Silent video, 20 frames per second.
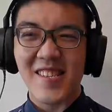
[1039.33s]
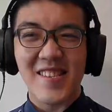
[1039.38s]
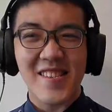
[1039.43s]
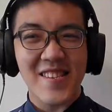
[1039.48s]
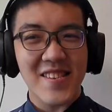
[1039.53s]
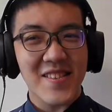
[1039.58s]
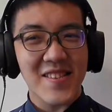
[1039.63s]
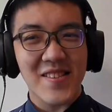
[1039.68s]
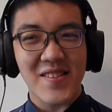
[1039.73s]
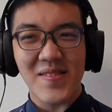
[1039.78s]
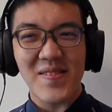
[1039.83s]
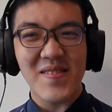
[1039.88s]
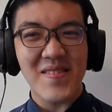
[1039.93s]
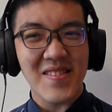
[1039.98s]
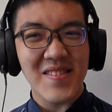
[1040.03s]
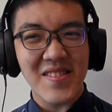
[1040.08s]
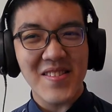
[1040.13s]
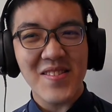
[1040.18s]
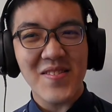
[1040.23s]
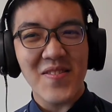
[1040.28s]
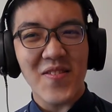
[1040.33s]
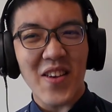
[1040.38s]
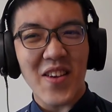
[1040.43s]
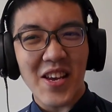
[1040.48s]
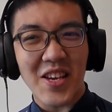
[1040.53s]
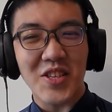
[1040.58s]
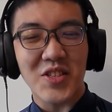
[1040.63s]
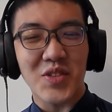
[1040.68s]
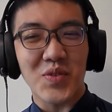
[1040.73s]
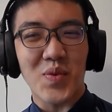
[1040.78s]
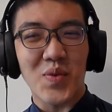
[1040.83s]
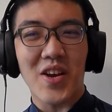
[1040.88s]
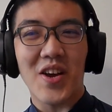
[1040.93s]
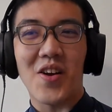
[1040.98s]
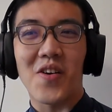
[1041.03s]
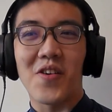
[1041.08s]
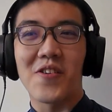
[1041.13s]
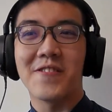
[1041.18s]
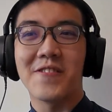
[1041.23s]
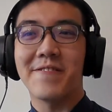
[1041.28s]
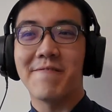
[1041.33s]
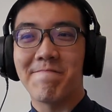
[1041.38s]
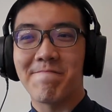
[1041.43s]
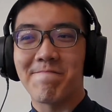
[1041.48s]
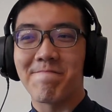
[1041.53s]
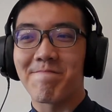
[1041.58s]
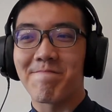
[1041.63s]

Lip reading: exist, did not age well.